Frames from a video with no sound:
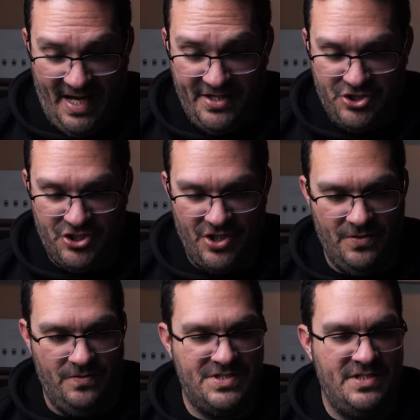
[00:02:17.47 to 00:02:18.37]
I
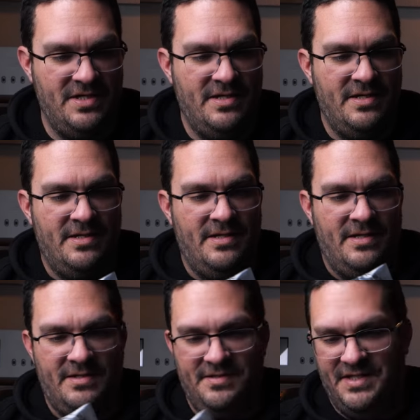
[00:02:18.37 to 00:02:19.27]
chose
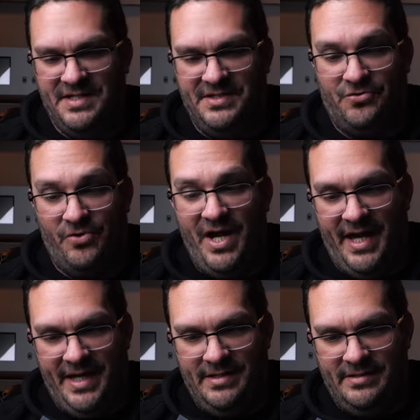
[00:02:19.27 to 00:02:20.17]
the
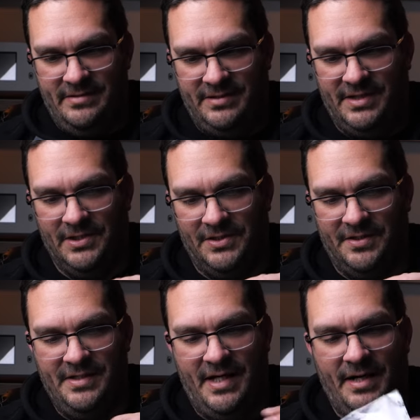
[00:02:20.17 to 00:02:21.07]
gray
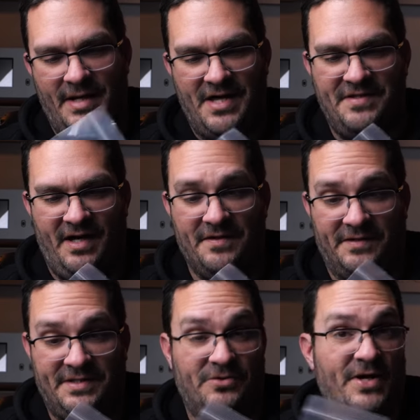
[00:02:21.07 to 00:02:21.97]
color. I
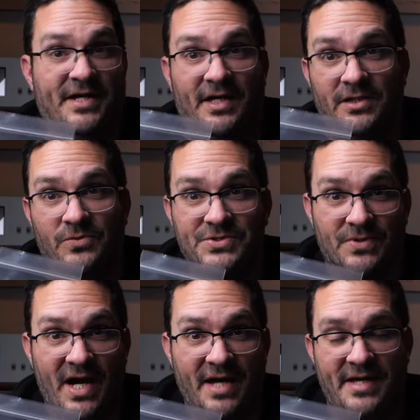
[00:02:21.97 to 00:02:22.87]
thought the gray color was
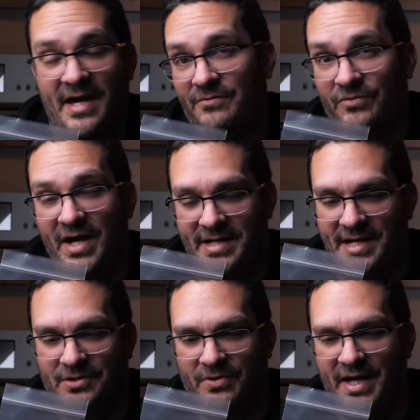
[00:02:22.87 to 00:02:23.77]
rad. They have red
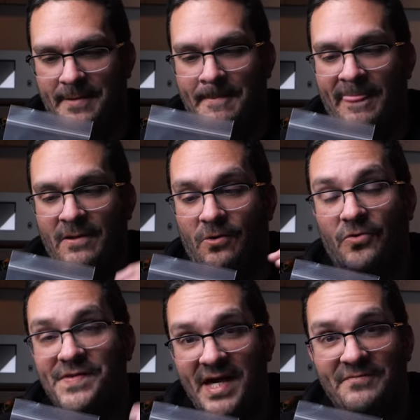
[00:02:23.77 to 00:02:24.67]
and gray,
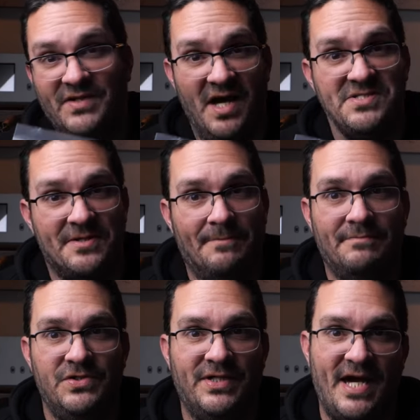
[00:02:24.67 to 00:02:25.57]
or they have custom.
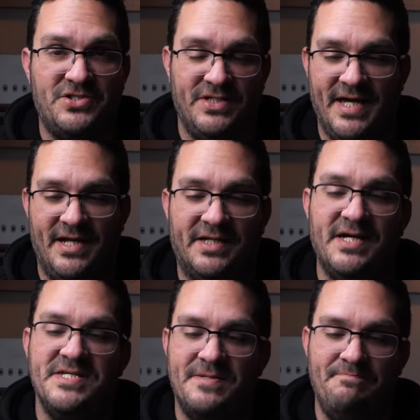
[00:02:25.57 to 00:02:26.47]
You can actually get a
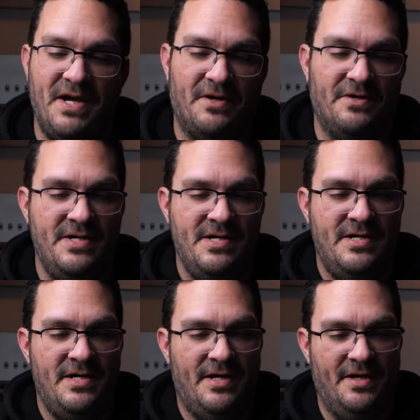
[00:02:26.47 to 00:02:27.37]
custom pair
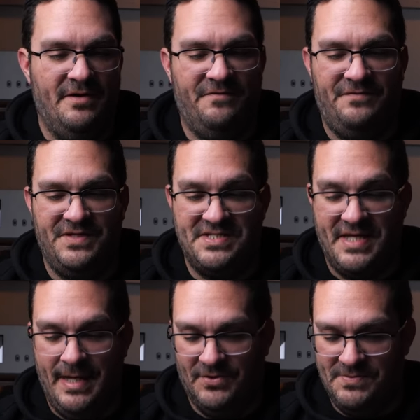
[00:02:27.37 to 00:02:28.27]
of these
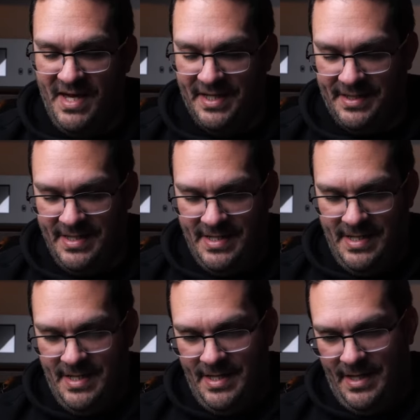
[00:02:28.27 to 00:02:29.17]
cables made.
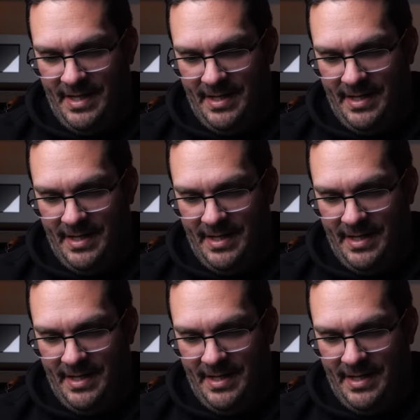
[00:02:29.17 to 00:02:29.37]
So